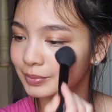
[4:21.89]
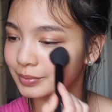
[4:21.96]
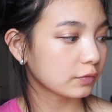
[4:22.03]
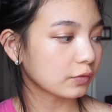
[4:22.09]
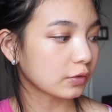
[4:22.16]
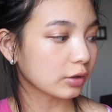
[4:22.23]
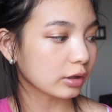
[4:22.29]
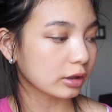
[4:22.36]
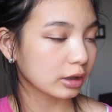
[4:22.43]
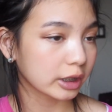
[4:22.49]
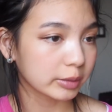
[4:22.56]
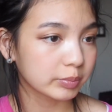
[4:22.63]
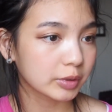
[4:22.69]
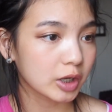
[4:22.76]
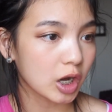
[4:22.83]
For
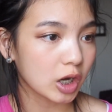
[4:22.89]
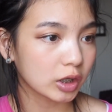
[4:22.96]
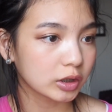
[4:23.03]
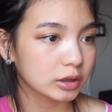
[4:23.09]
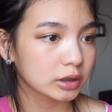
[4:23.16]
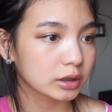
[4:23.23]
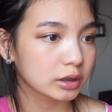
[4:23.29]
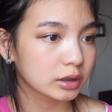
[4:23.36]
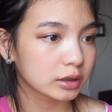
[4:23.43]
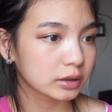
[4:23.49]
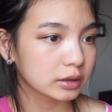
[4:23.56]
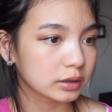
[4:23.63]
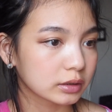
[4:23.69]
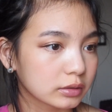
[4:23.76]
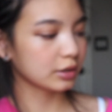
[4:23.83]
lip
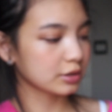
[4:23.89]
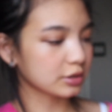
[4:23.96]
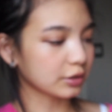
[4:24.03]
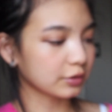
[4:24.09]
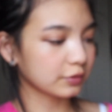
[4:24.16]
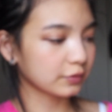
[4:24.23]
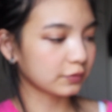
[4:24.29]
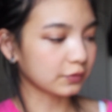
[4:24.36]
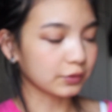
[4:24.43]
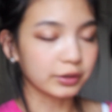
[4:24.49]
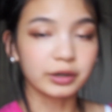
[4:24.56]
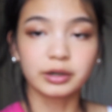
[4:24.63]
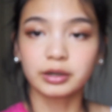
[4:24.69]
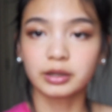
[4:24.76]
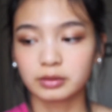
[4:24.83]
color, so
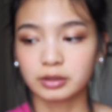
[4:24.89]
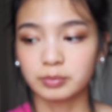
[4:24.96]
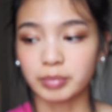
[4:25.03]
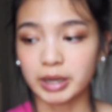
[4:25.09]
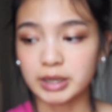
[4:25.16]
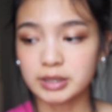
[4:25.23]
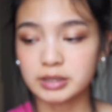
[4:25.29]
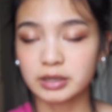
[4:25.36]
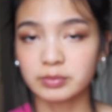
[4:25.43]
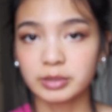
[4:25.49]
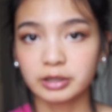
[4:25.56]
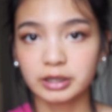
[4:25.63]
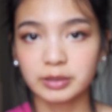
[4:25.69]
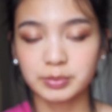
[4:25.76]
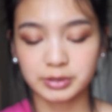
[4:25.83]
for the base of my
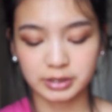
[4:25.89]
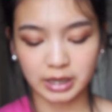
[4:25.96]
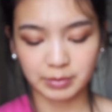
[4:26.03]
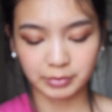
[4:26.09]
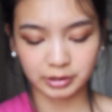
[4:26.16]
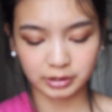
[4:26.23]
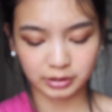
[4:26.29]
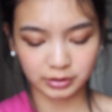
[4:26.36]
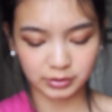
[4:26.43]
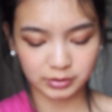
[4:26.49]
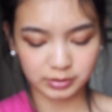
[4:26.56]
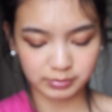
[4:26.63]
lips, I'm going to use